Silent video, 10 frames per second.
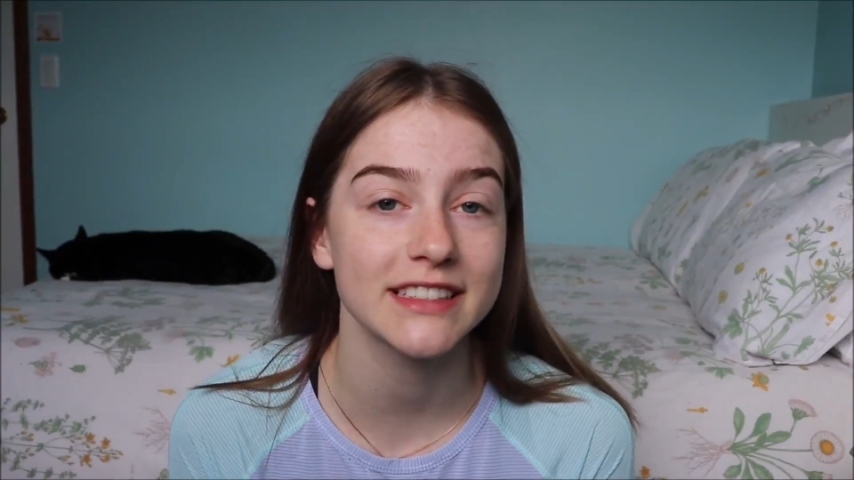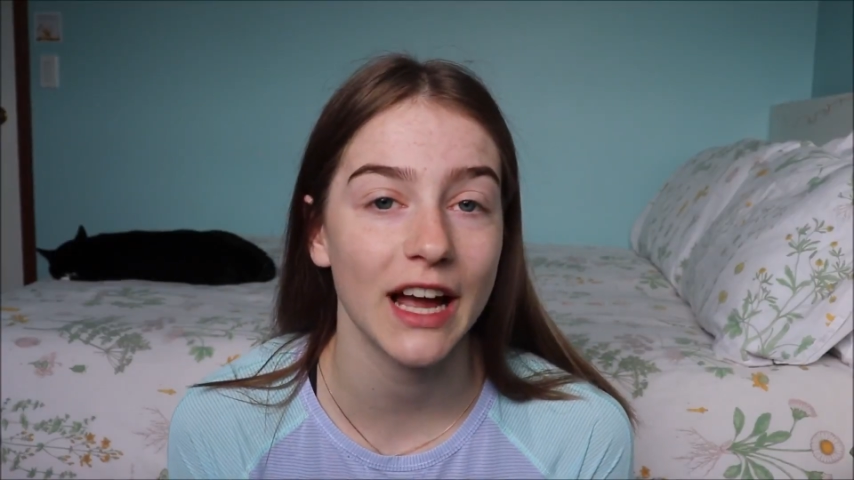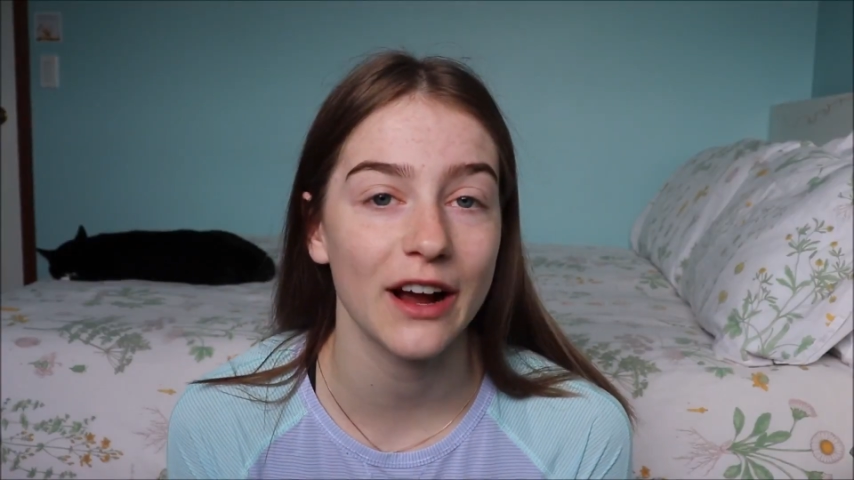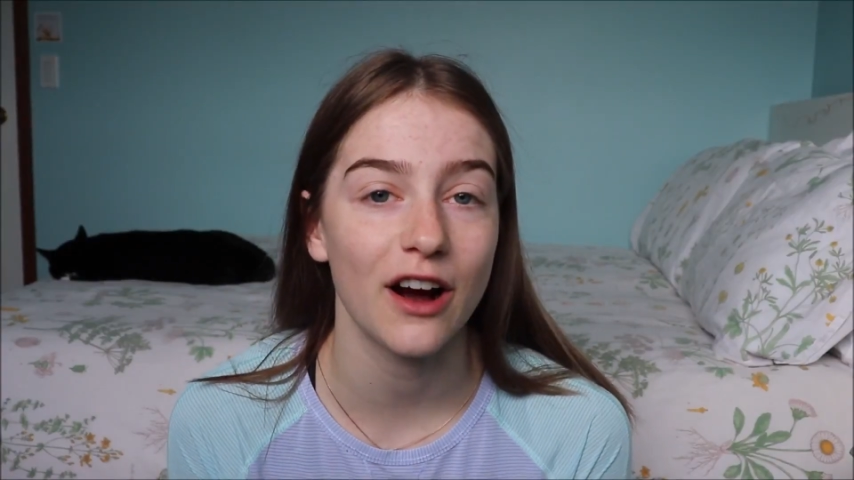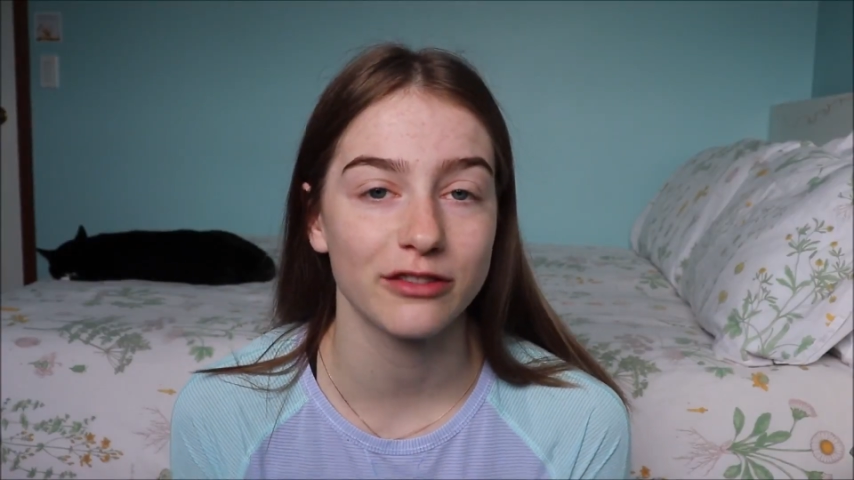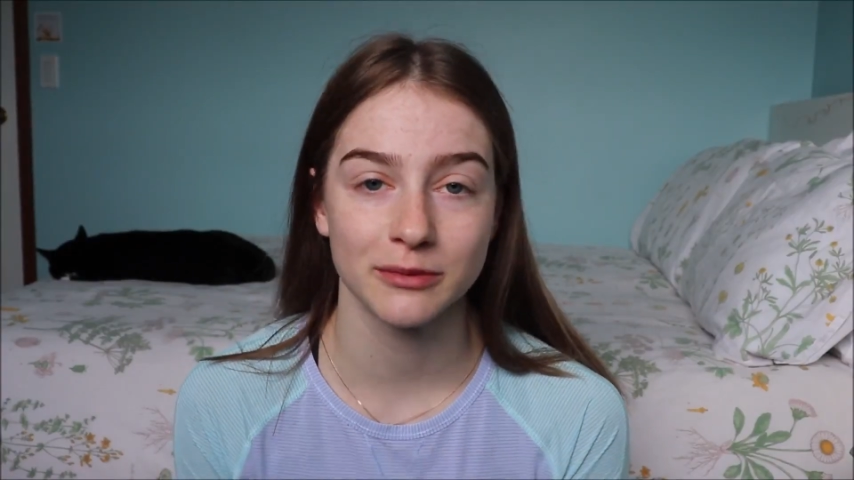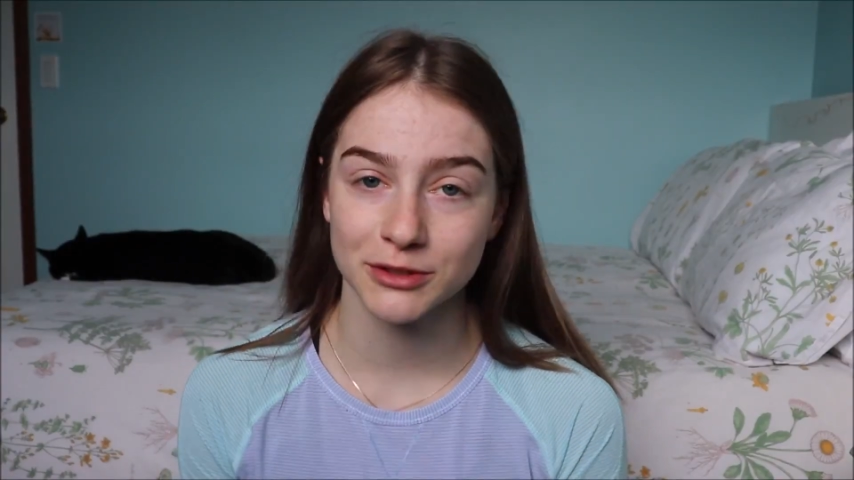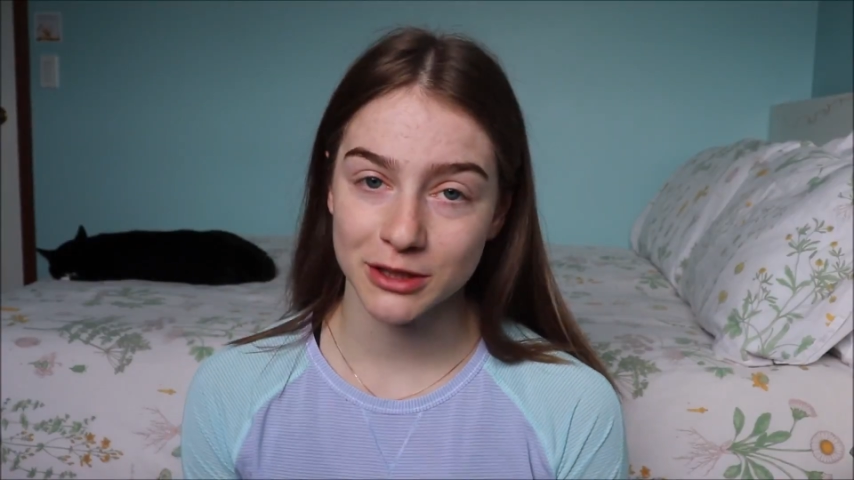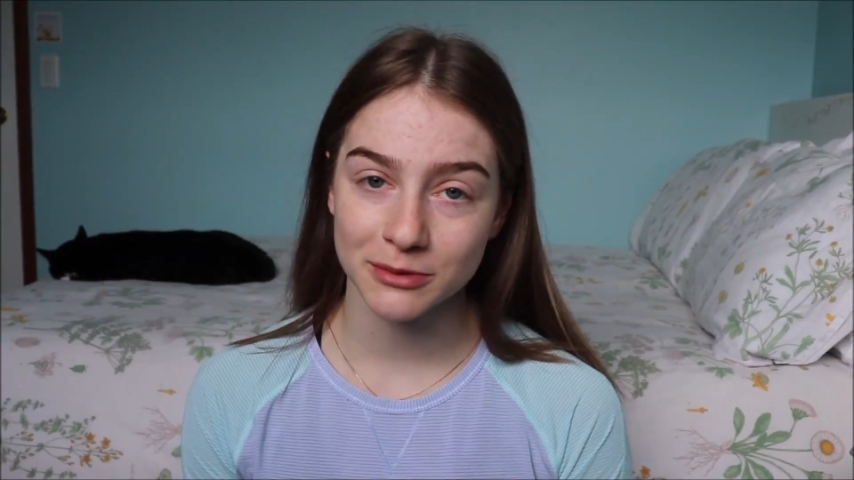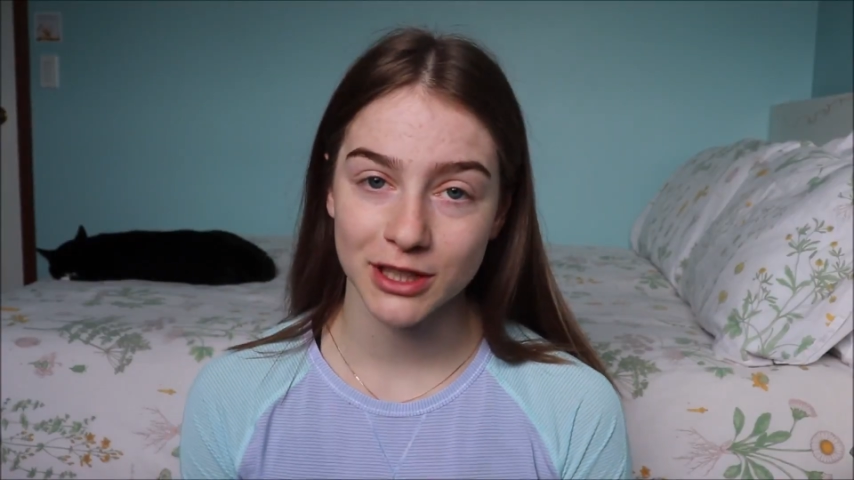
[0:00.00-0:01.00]
I got from
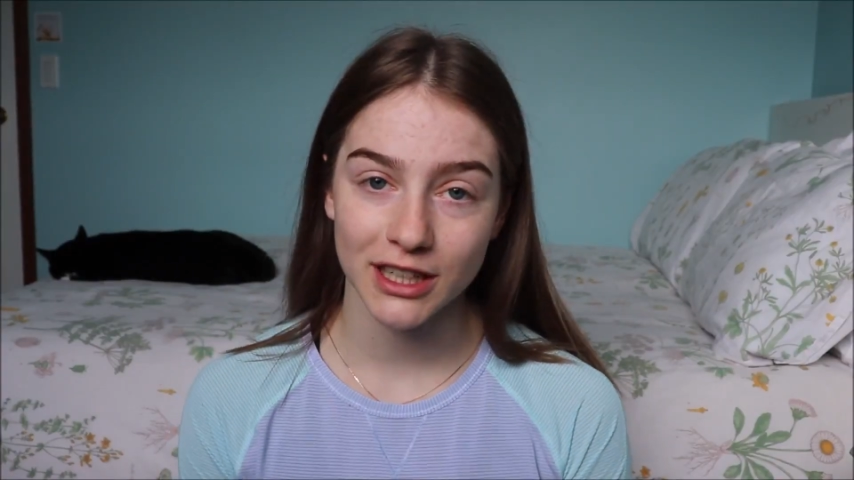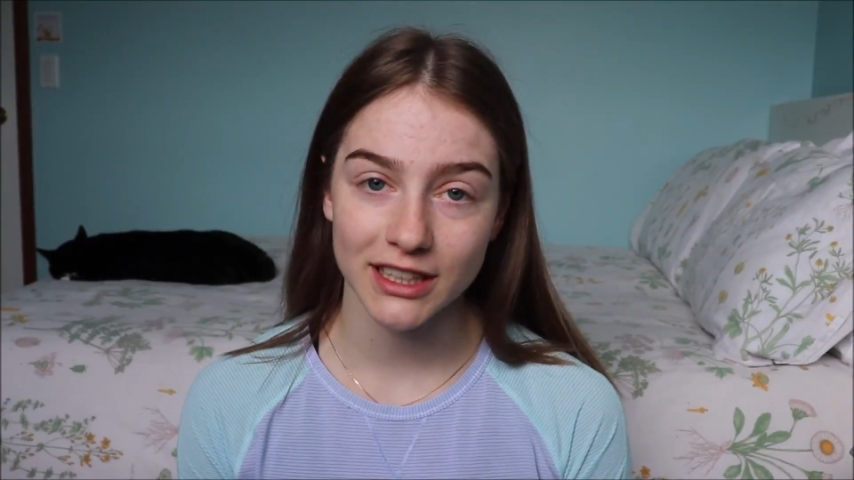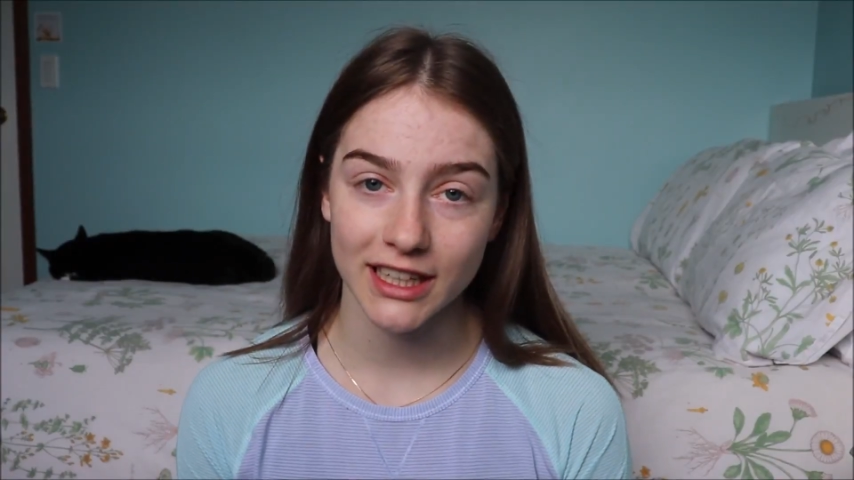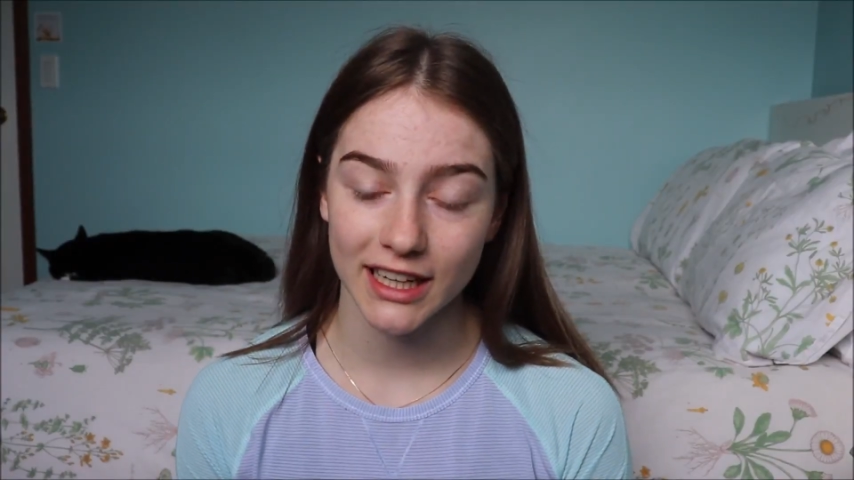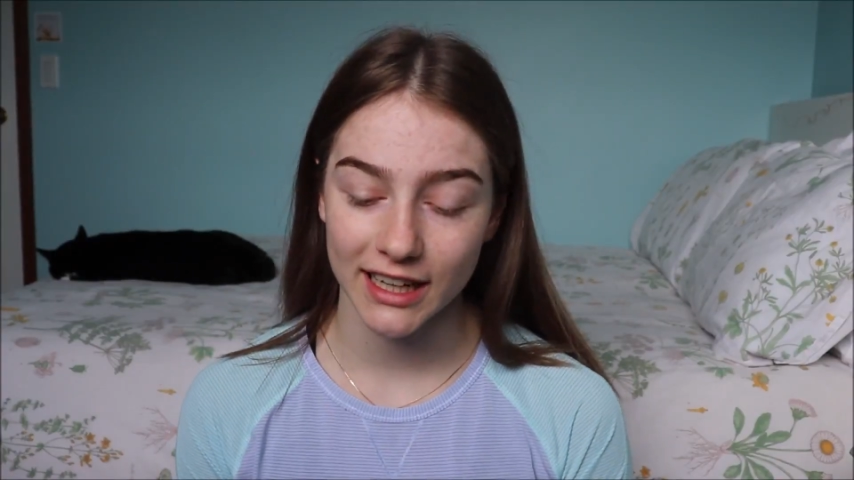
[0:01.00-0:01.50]
Gymshark,